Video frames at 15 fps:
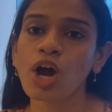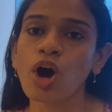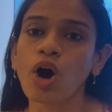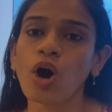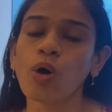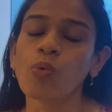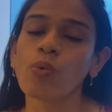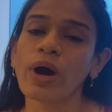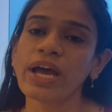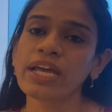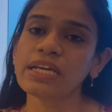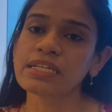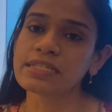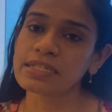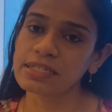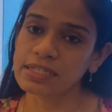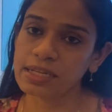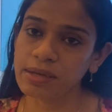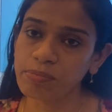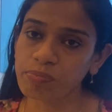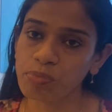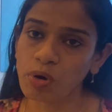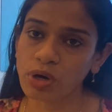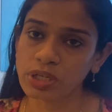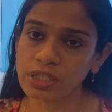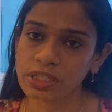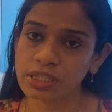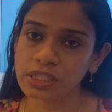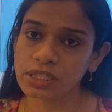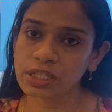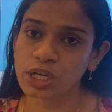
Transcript: or why is it important,